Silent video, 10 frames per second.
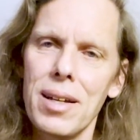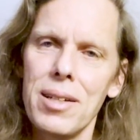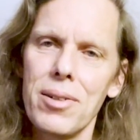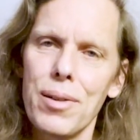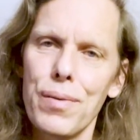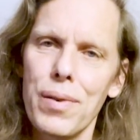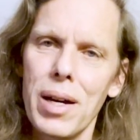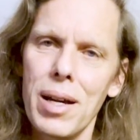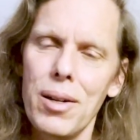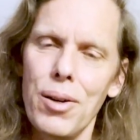you can
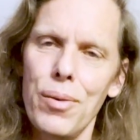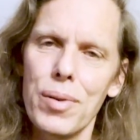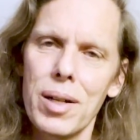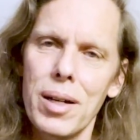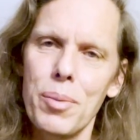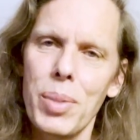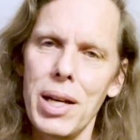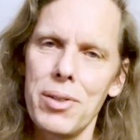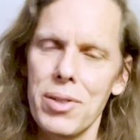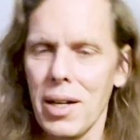find over on
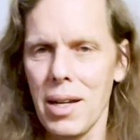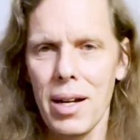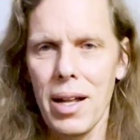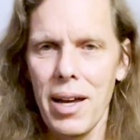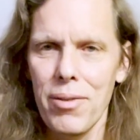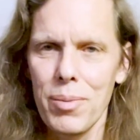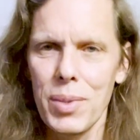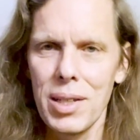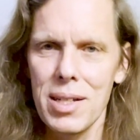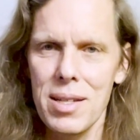Patreon, and I'll have
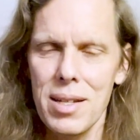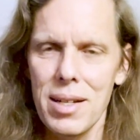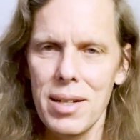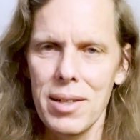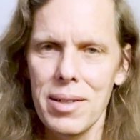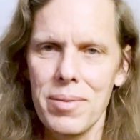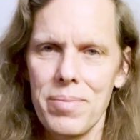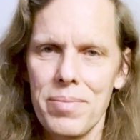them listed here.